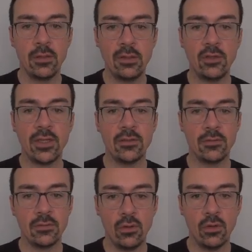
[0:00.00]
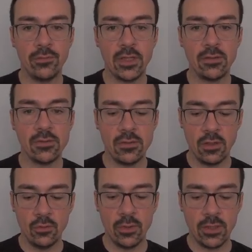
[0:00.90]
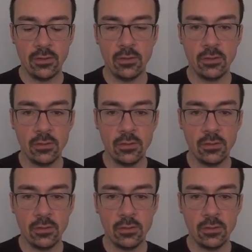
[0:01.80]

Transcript: Now that all of that is done, we can